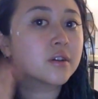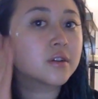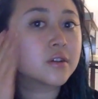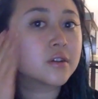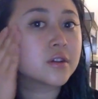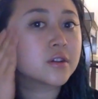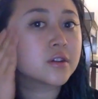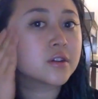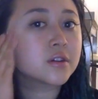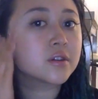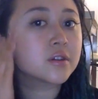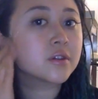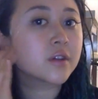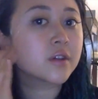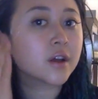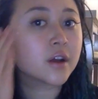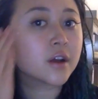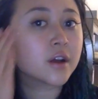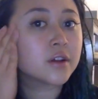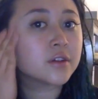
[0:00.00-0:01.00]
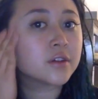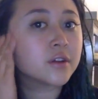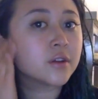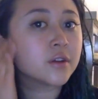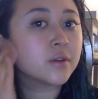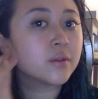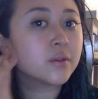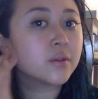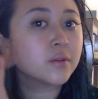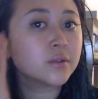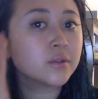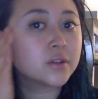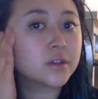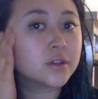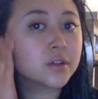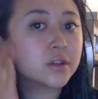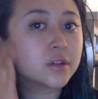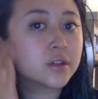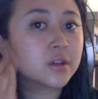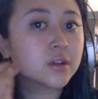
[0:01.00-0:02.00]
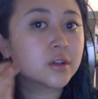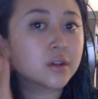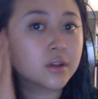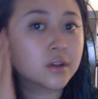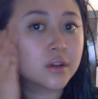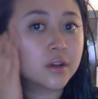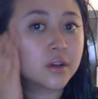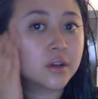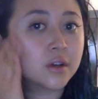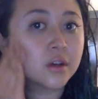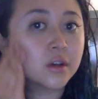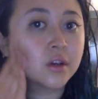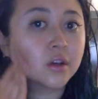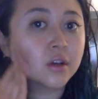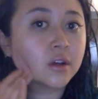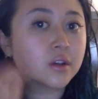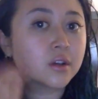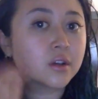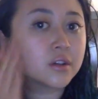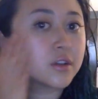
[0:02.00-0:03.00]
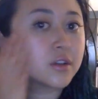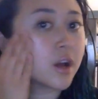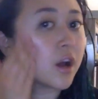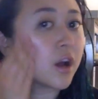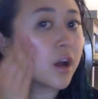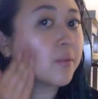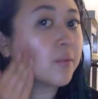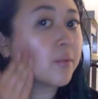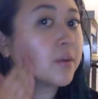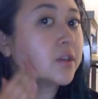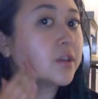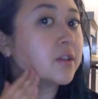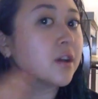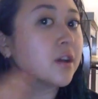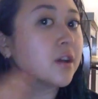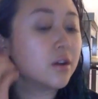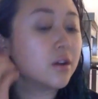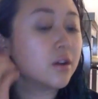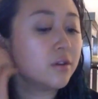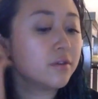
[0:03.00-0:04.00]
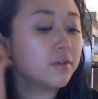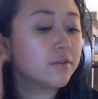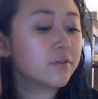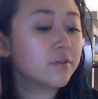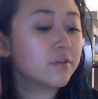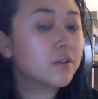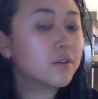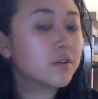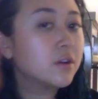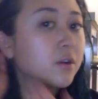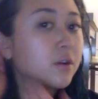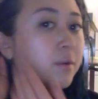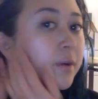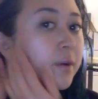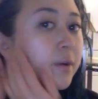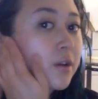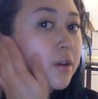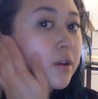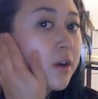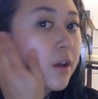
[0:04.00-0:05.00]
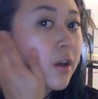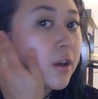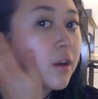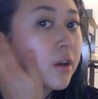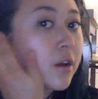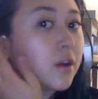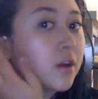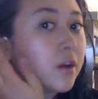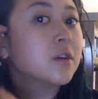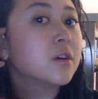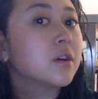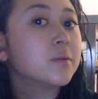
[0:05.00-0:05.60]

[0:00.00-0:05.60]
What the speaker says: just so that I don't dye myself a weird color.